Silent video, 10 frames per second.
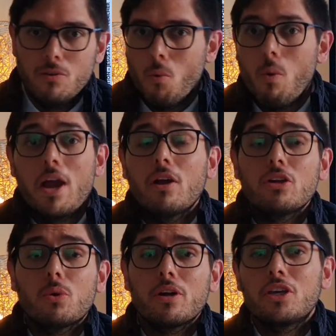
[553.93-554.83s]
where are
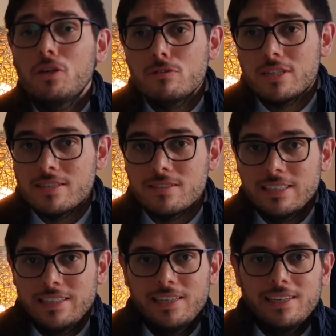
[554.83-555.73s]
your accusers?
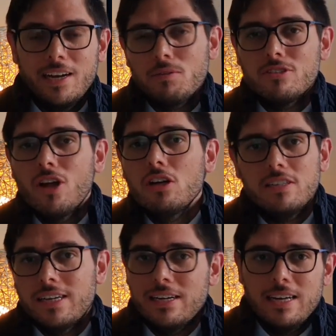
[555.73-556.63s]
It was not
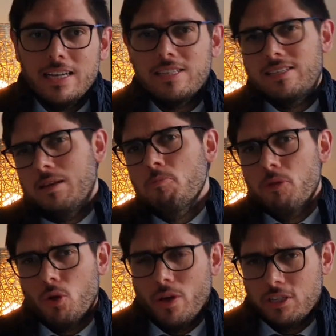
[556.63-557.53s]
a
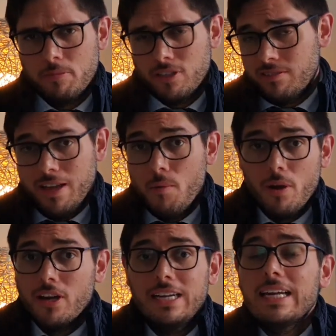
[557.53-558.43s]
simple question because they
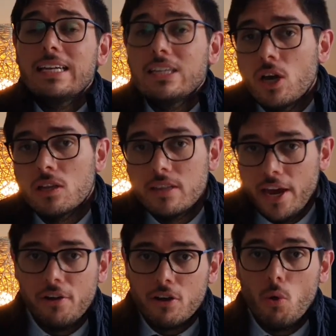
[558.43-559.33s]
were clearly not
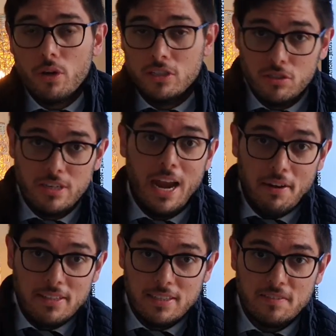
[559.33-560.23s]
there according to the
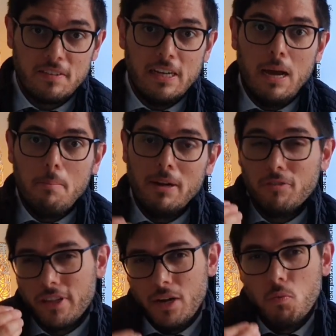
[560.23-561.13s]
narrative. But
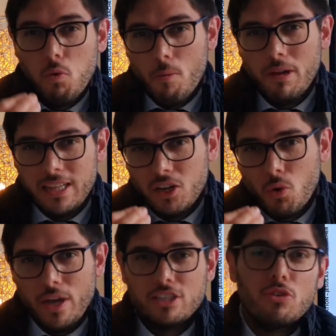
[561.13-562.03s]
for that woman, that
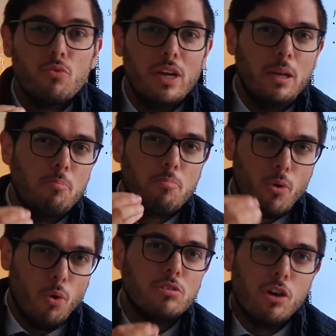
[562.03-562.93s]
question really
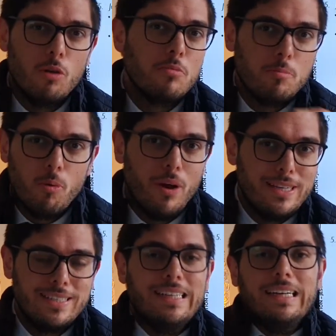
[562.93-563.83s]
brought home the
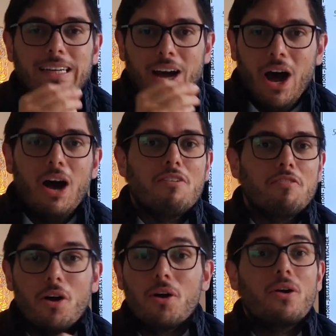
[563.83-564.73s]
point of
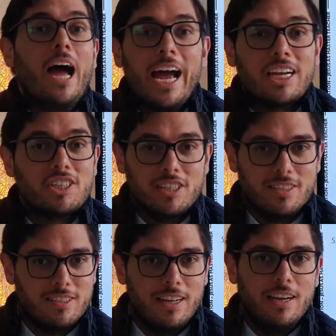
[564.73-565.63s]
her
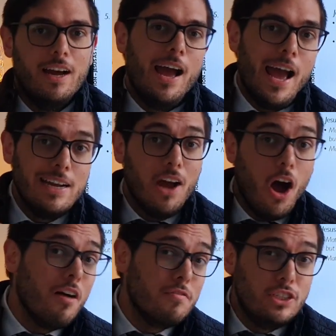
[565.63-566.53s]
actions and
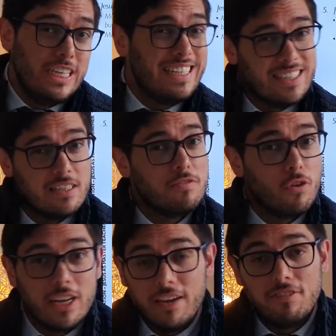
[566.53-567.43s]
of Jesus'
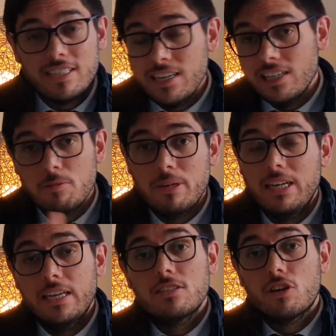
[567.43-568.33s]
forgiveness and
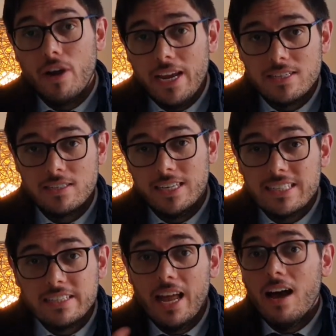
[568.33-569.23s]
ultimately his grace,
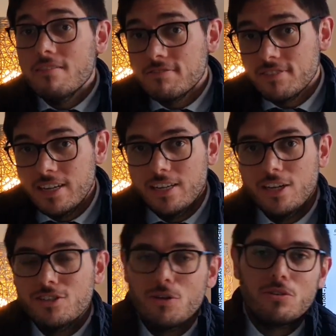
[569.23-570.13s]
his love.
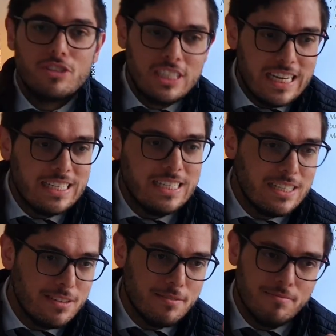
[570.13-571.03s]
So
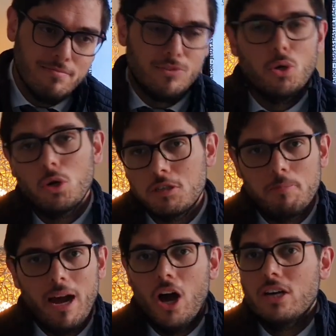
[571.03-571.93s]
Jesus taught
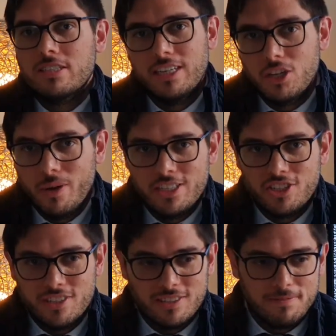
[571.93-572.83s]
by asking
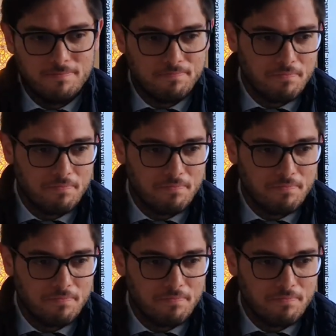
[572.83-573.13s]
questions.